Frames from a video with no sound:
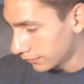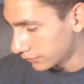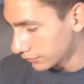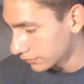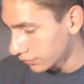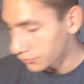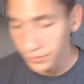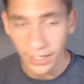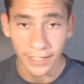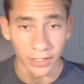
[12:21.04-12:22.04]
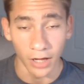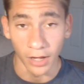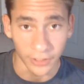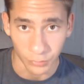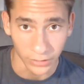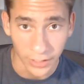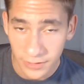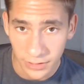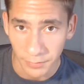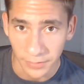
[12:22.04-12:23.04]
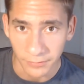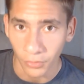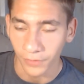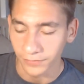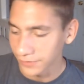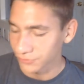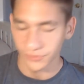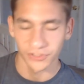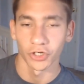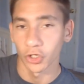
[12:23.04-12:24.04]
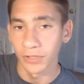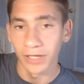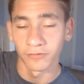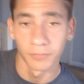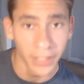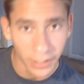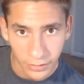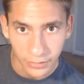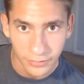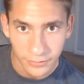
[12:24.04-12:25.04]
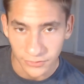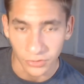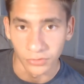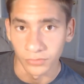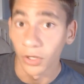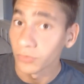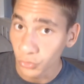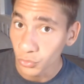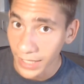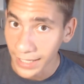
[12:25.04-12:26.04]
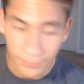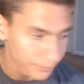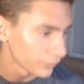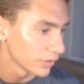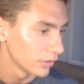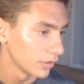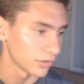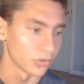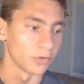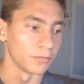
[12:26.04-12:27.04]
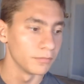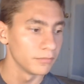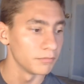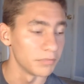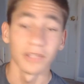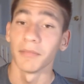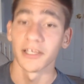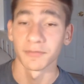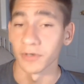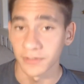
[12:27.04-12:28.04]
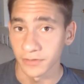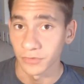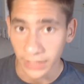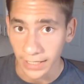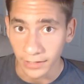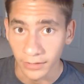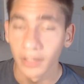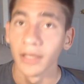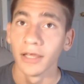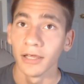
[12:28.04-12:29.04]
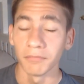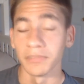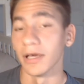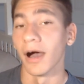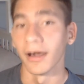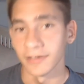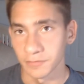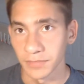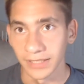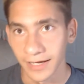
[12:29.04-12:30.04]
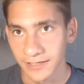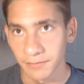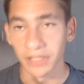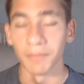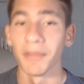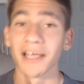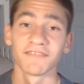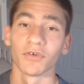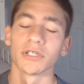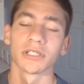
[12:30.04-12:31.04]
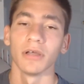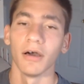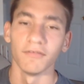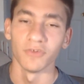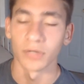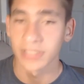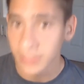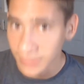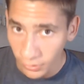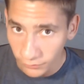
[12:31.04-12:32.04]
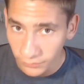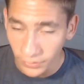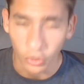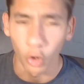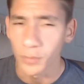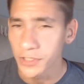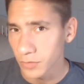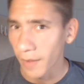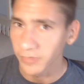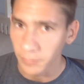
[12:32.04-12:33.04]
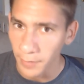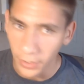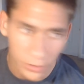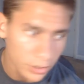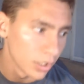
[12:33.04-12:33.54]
you know, they're not in an honest relationship anymore, and things are just gonna go down from there. So don't do that. You know, be the best person you can. Be honest, be nice, be the best version of yourself, and always strive to be better,